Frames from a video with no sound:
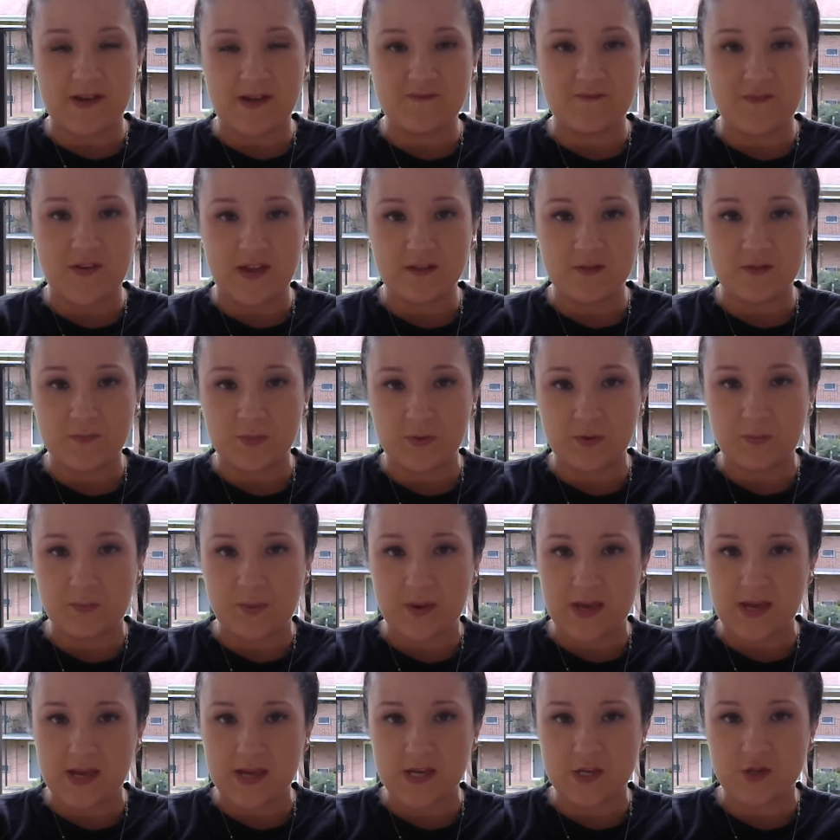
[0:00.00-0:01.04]
my Facebook
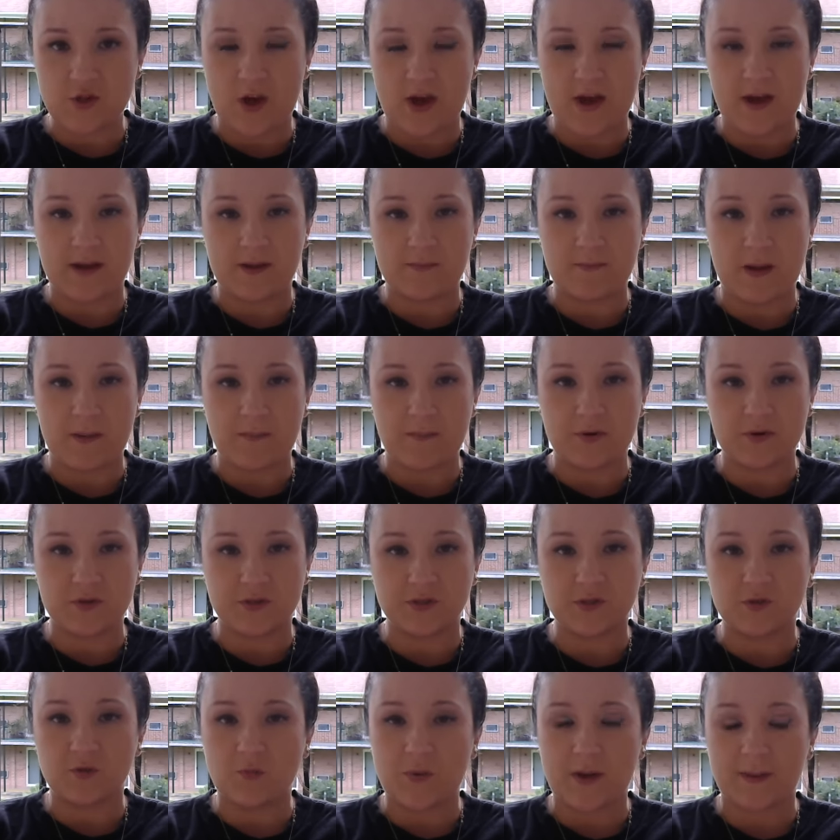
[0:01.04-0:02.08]
page and my
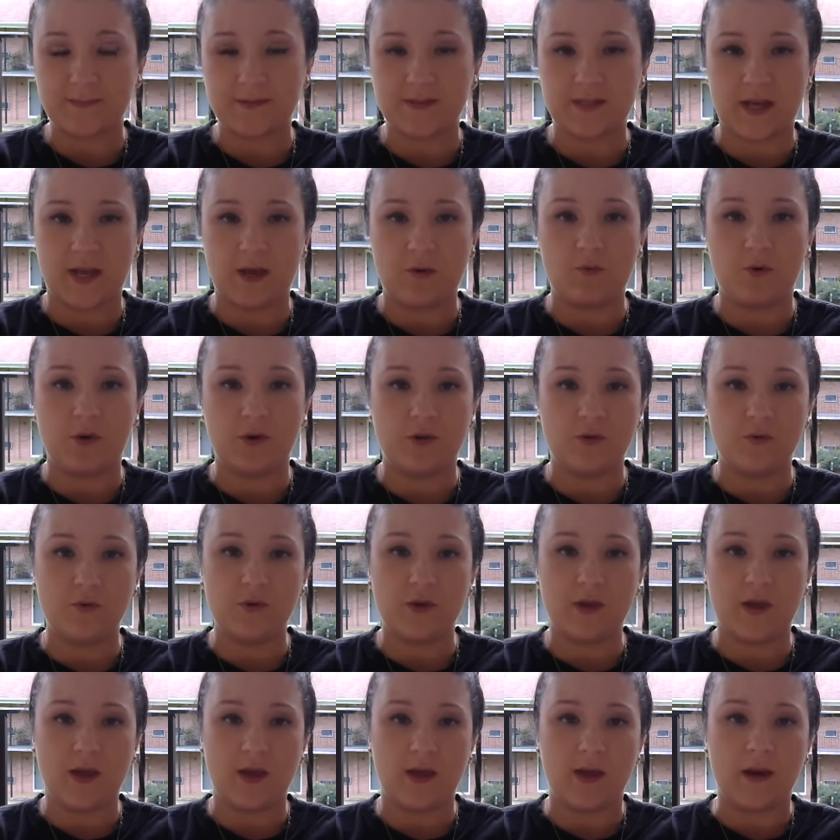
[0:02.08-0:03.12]
personal website where
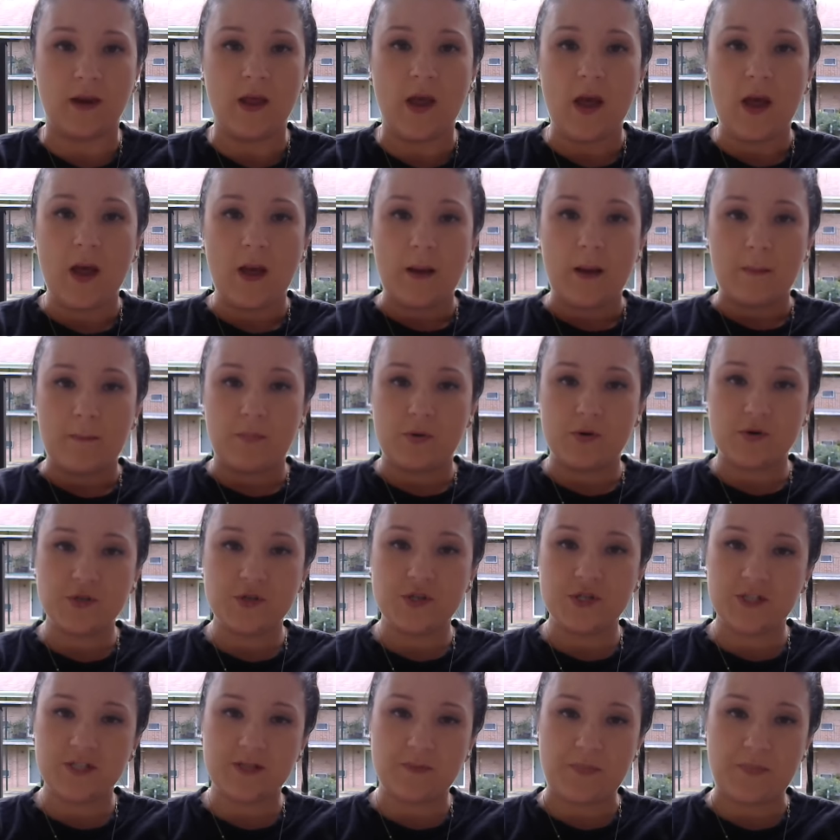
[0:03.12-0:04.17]
you can
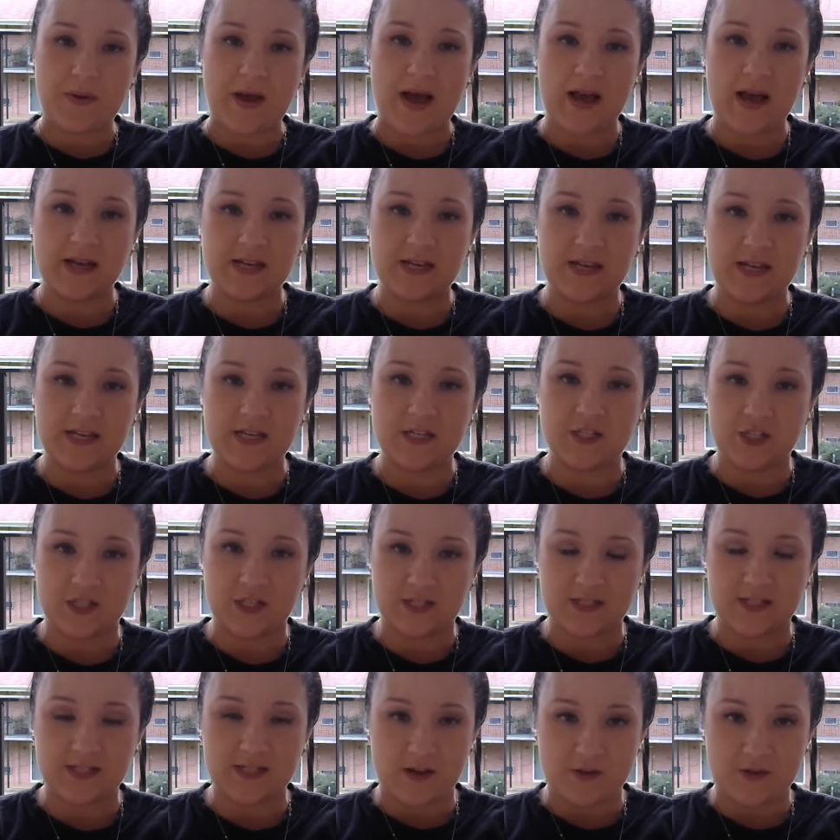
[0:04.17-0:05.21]
purchase a package
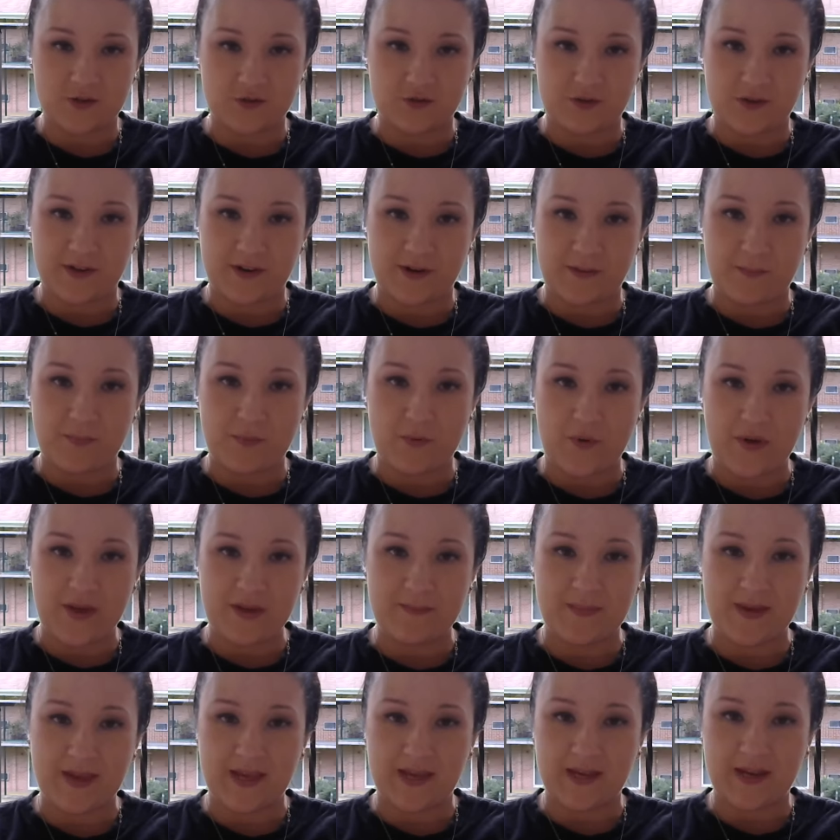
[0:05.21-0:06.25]
and schedule an
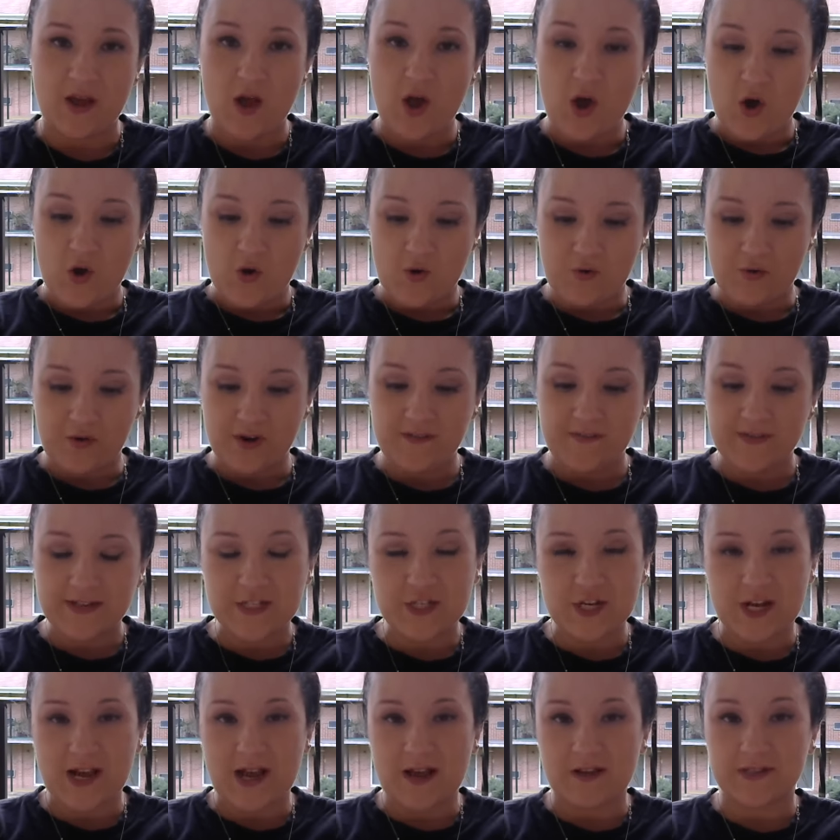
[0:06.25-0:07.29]
appointment, or even
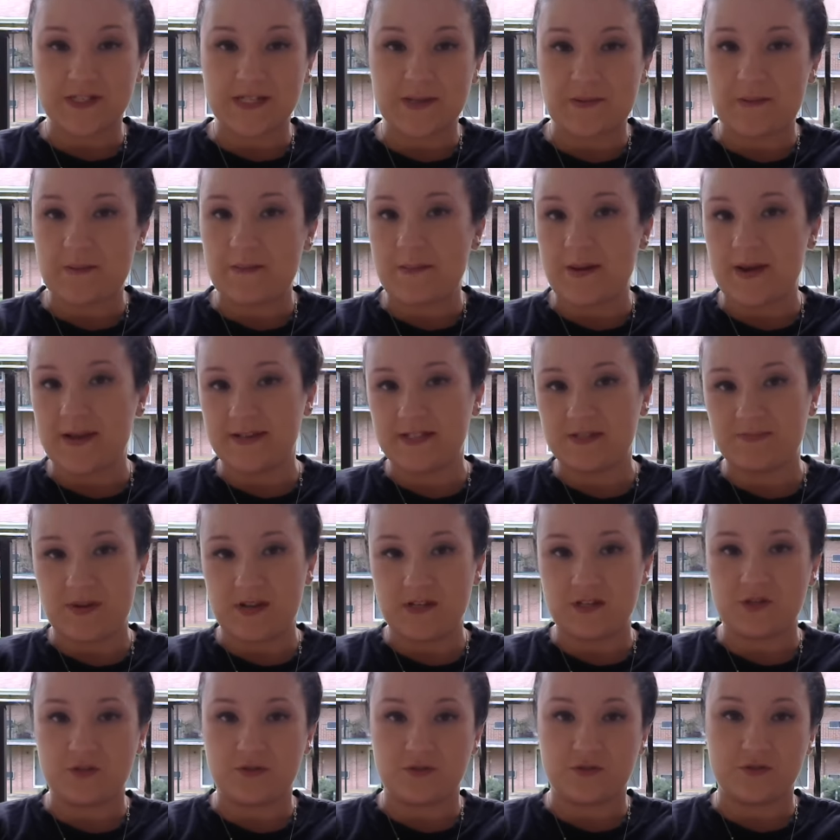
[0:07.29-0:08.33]
check out some of my
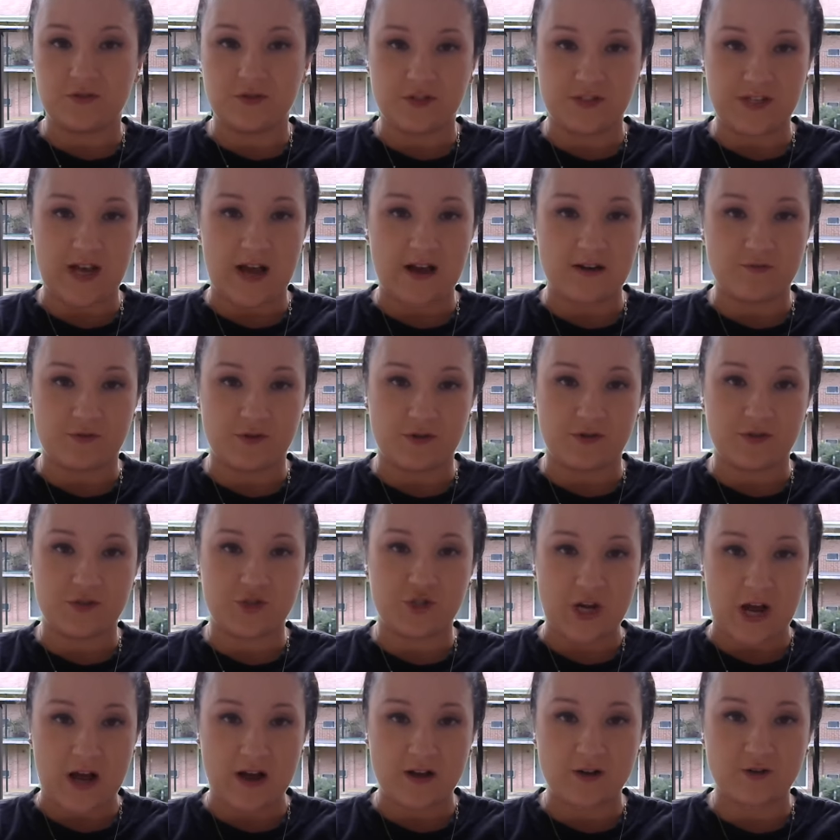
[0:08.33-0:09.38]
special
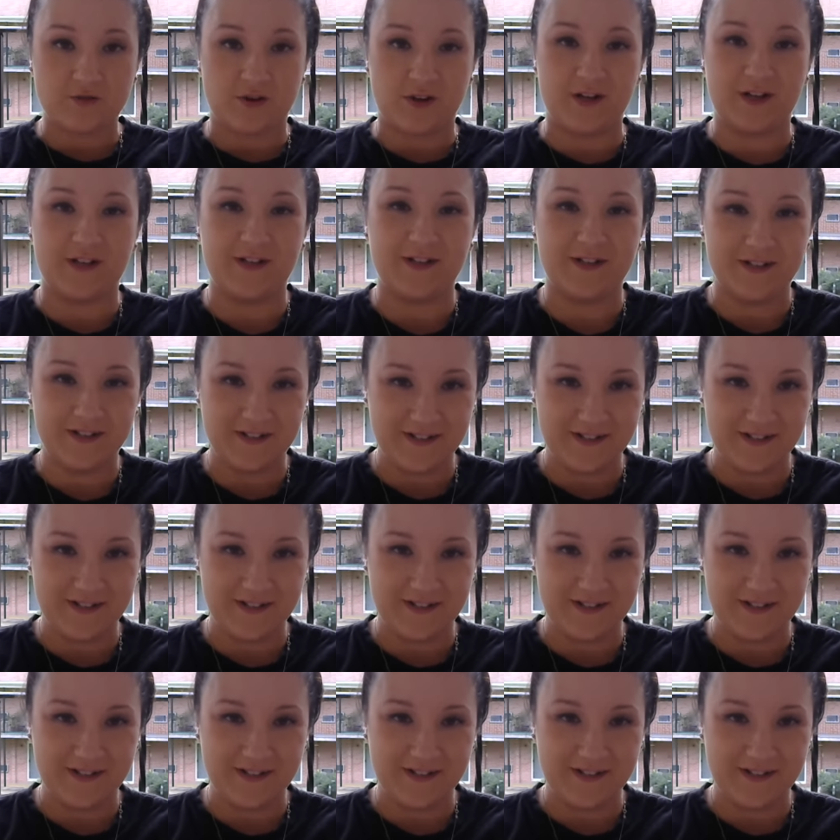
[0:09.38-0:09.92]
chakra